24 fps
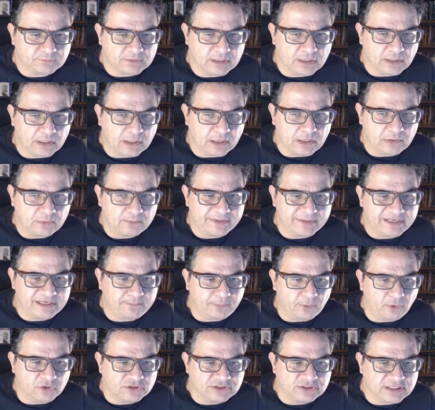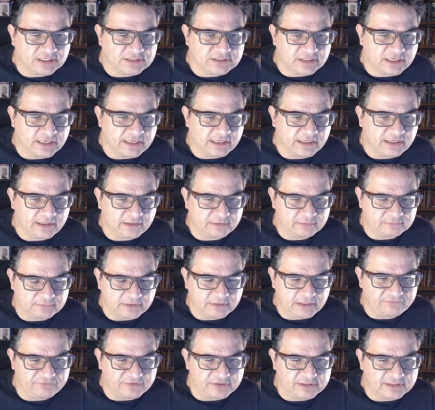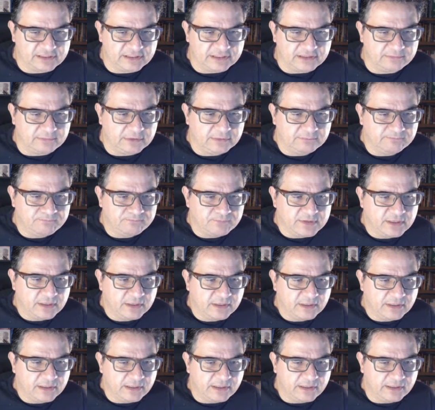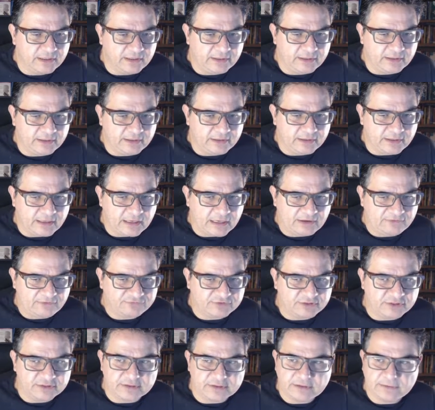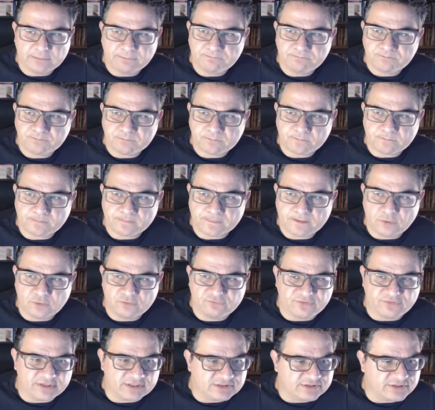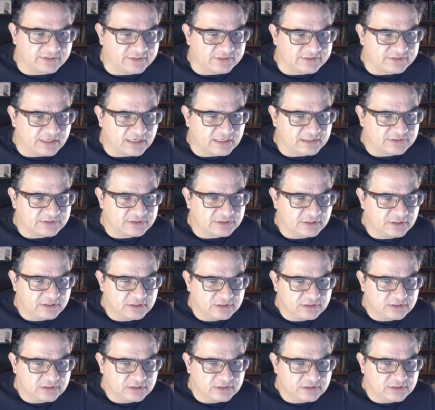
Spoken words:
how many points has every team after we finish the results.